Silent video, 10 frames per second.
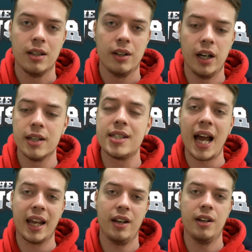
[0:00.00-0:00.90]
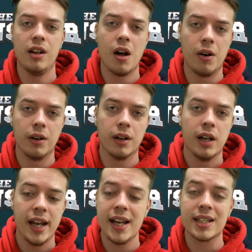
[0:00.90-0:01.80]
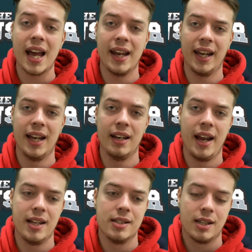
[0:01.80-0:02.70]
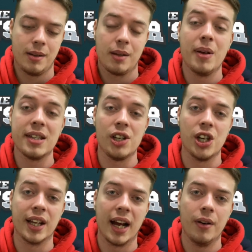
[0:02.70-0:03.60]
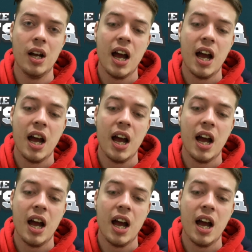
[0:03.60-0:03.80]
and second and long is getting into position now.